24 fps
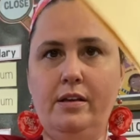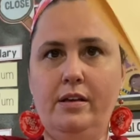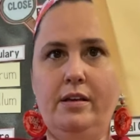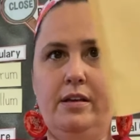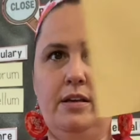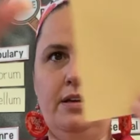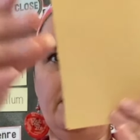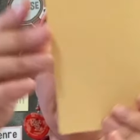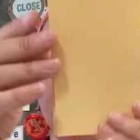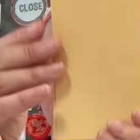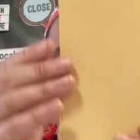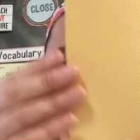
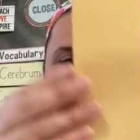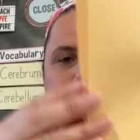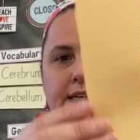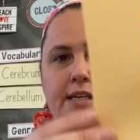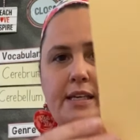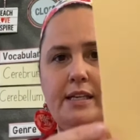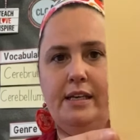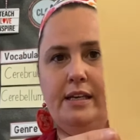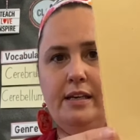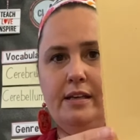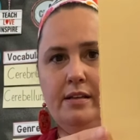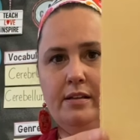and
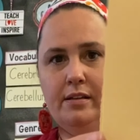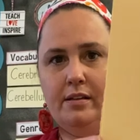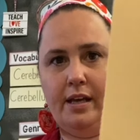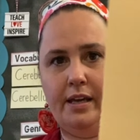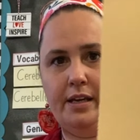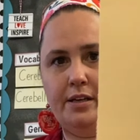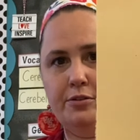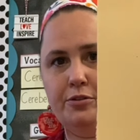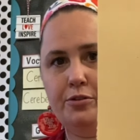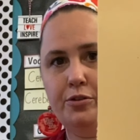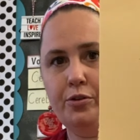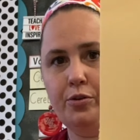skinny, like a
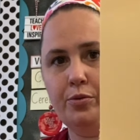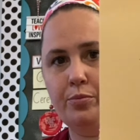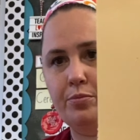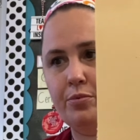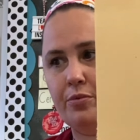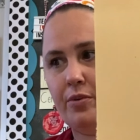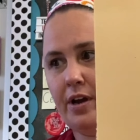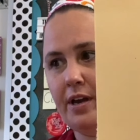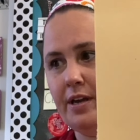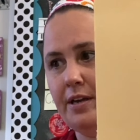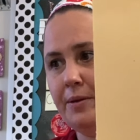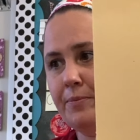tube,
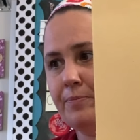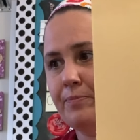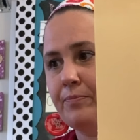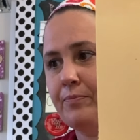right?